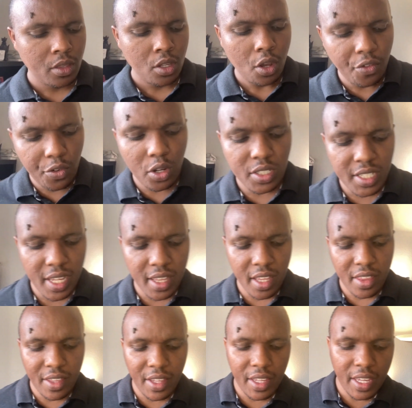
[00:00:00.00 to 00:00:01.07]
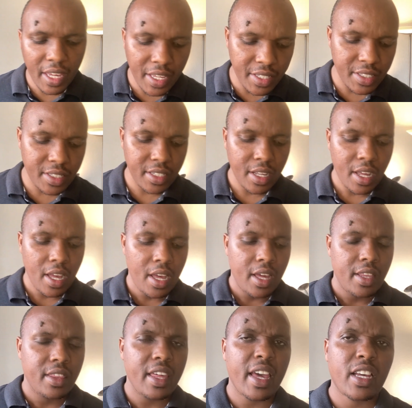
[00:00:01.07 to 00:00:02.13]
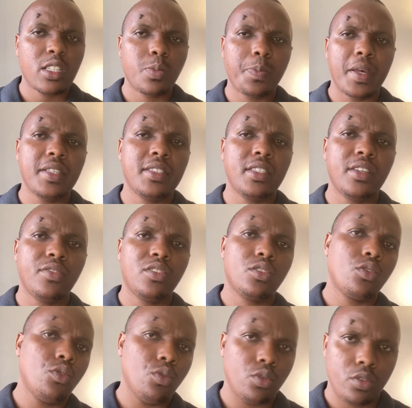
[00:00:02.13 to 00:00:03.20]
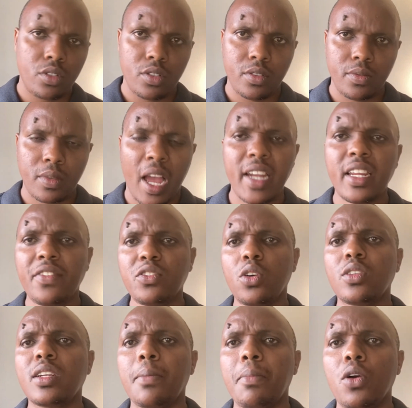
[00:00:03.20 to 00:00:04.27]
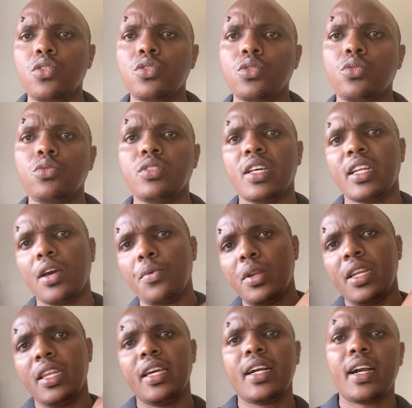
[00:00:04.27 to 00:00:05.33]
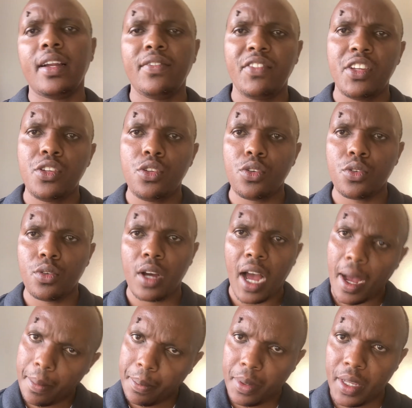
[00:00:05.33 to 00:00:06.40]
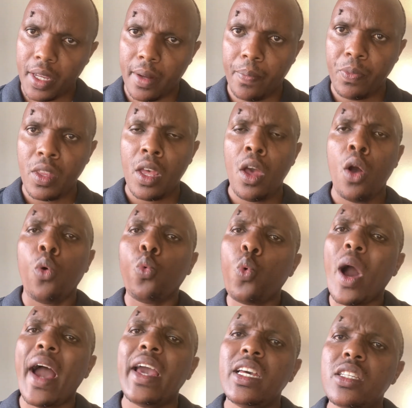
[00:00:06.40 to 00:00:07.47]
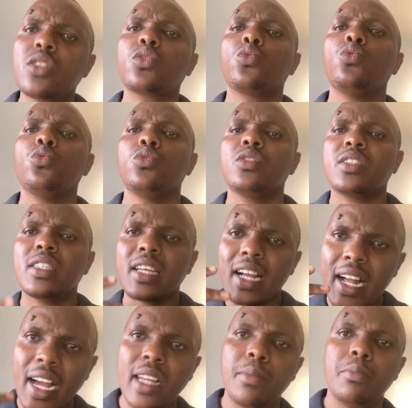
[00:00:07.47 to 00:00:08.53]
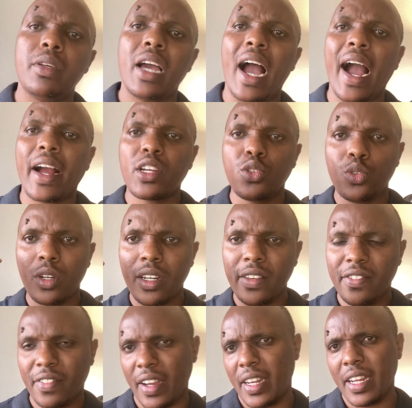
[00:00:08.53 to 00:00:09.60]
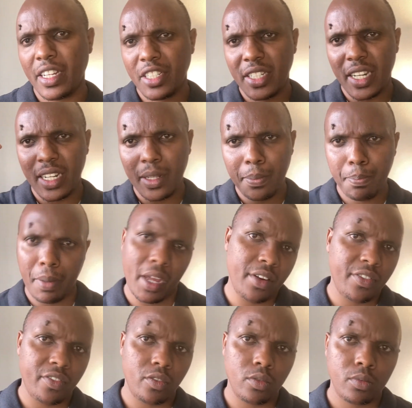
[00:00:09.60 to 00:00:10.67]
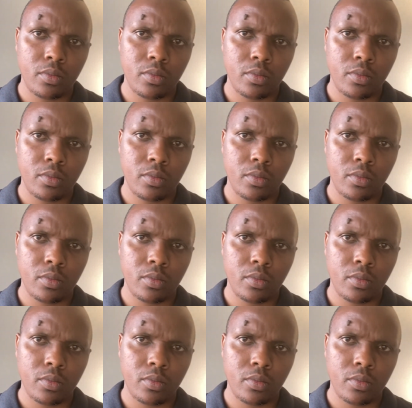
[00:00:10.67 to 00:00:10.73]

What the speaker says: Of course, the other thing is the expensive schools. And I've talked about schools, and I will link a video up here why schools can be actually financially painful.